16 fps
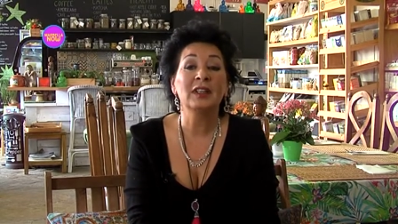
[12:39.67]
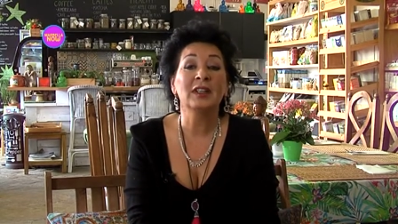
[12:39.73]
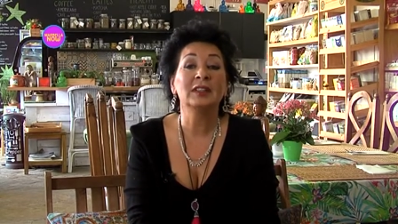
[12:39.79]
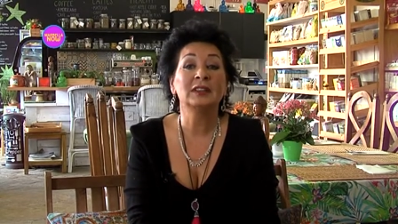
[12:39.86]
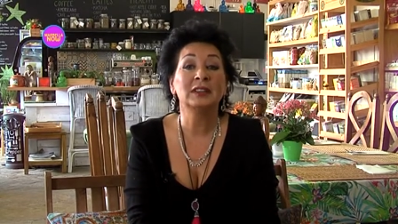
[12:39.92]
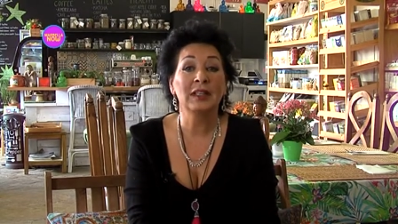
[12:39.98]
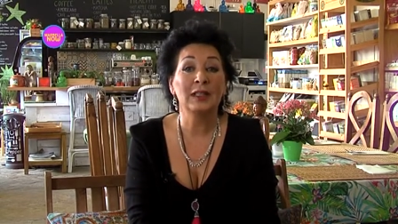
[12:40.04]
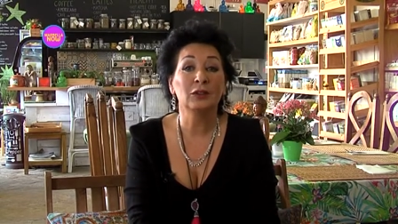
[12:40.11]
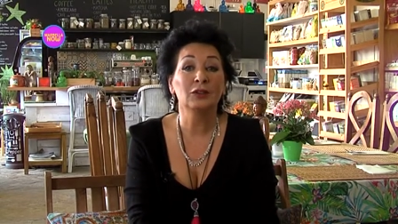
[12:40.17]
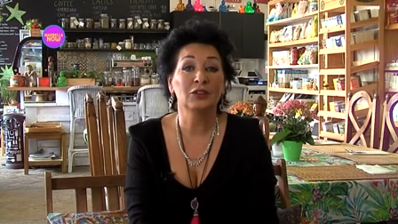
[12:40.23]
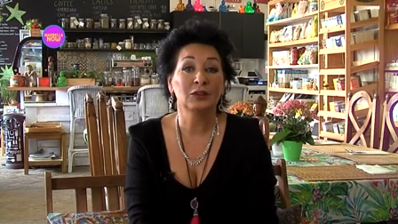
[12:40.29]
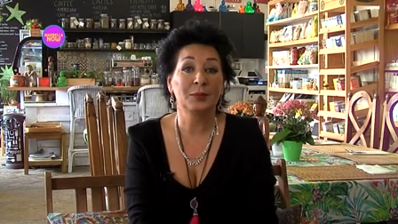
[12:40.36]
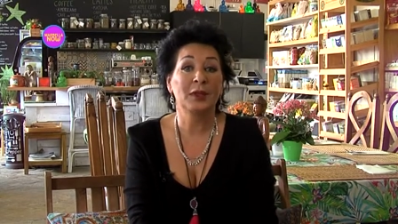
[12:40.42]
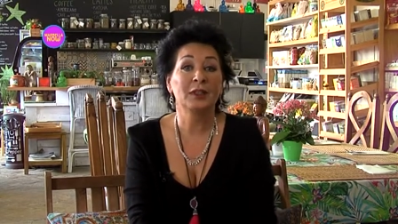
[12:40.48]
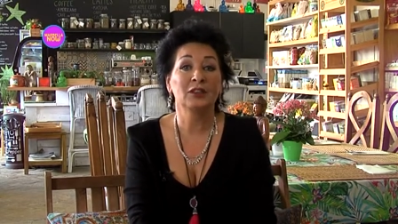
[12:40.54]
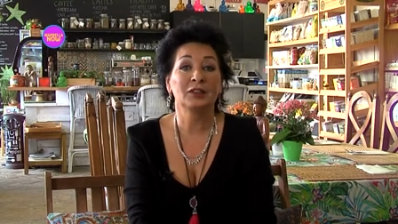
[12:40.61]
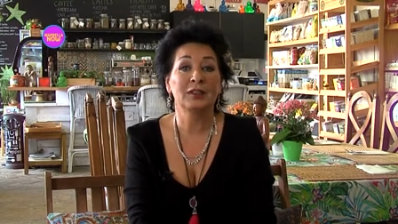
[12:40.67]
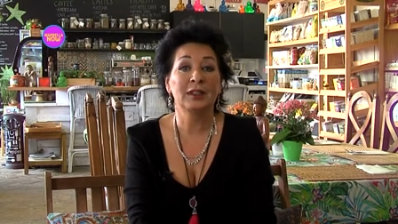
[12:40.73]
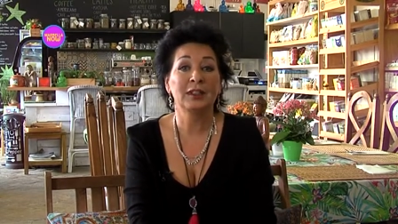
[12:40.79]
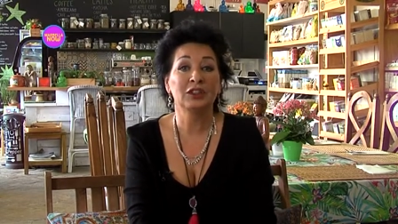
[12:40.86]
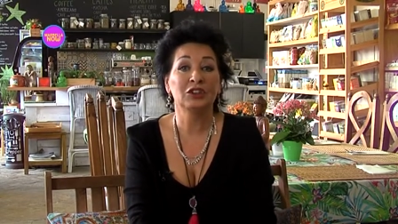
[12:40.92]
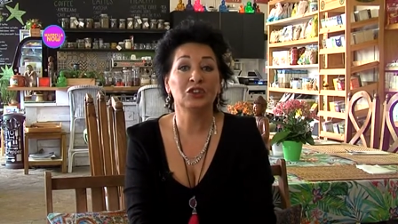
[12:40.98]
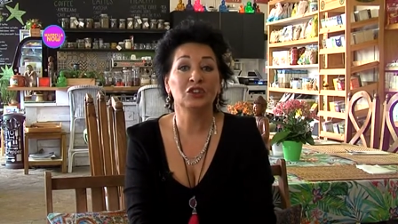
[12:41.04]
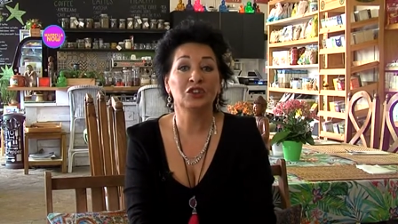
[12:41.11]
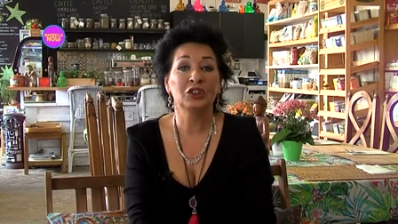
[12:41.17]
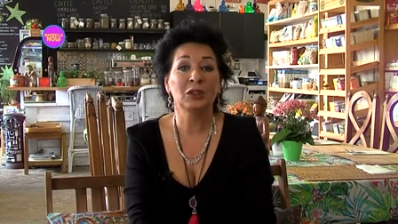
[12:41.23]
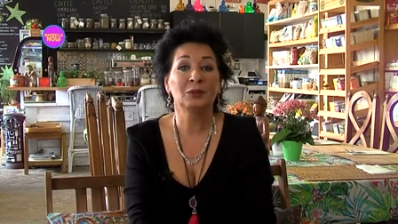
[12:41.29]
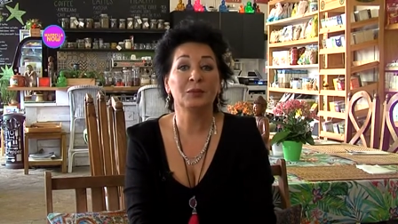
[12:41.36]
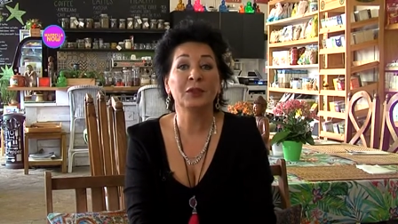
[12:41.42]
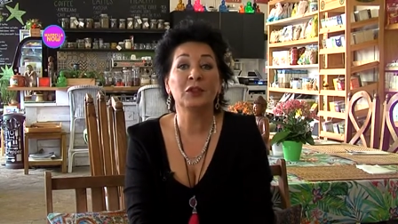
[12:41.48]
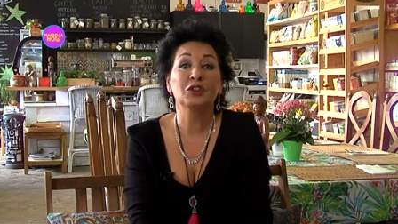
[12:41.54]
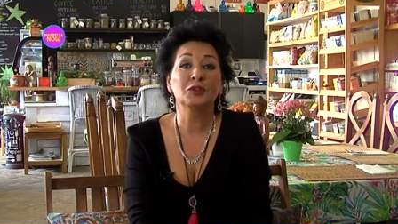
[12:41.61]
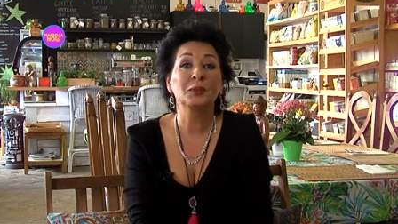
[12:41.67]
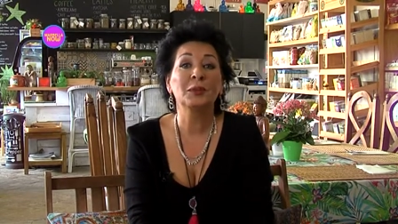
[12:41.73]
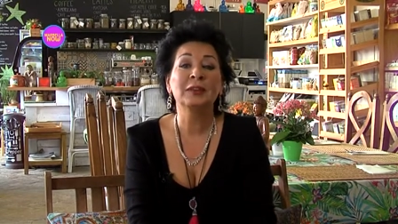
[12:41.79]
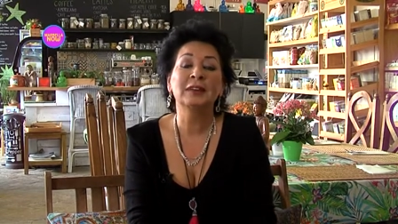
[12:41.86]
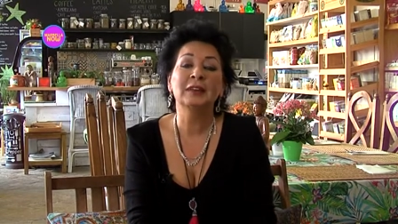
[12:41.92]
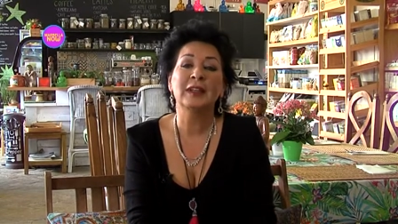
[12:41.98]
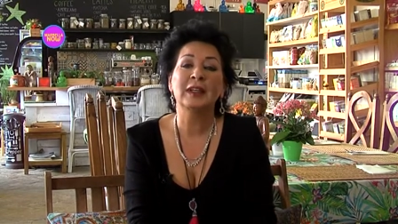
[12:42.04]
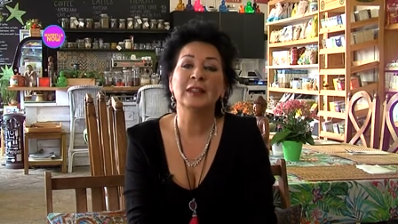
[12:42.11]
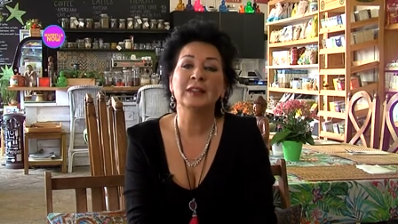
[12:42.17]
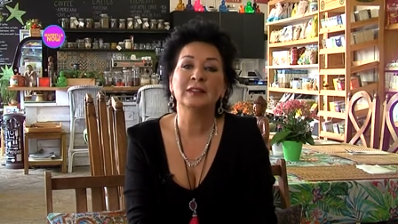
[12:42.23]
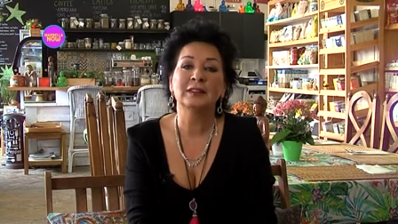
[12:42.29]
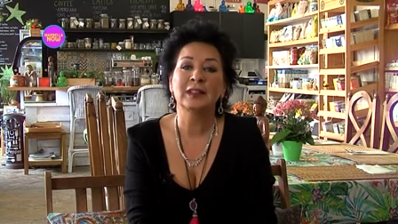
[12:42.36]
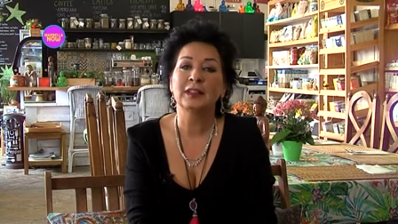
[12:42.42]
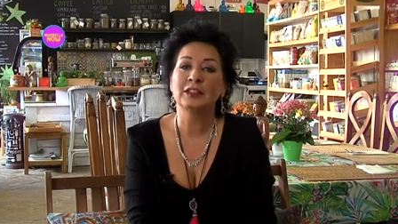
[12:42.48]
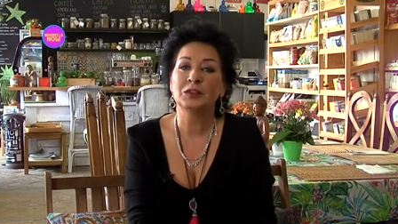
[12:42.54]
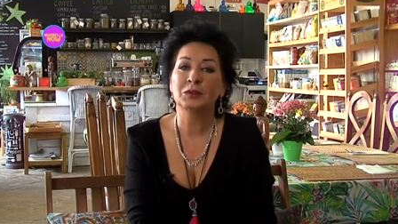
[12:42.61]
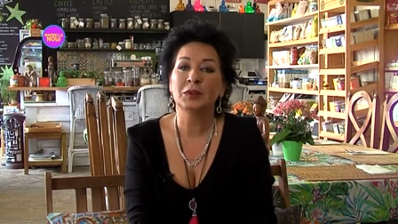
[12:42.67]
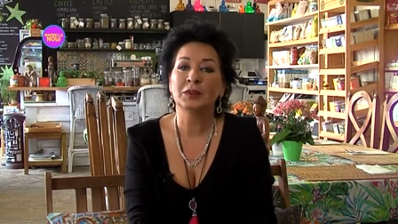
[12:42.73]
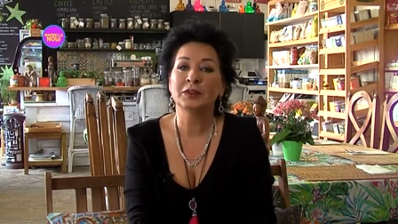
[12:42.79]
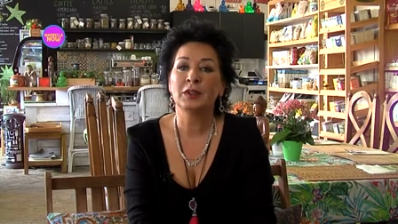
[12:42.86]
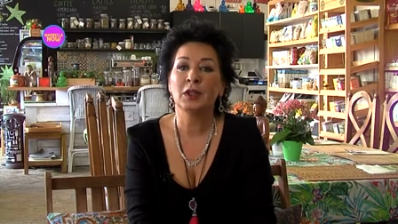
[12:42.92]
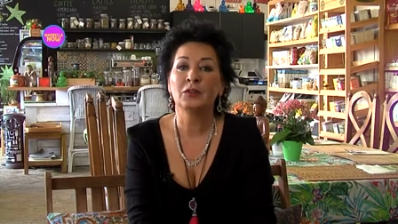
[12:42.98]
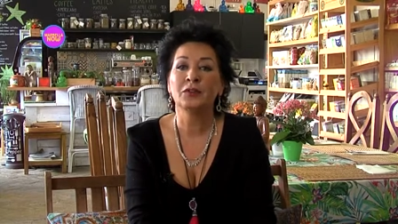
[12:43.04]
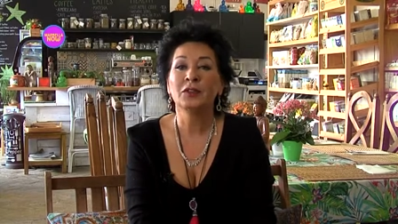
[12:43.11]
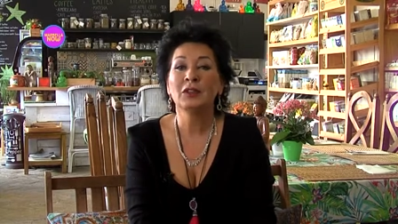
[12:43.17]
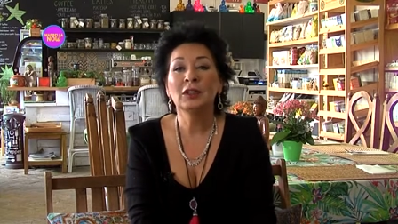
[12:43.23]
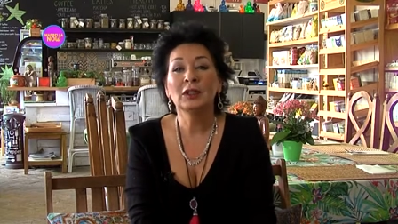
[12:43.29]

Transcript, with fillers: A doubts about the relationship because Mrs. A is saying to herself,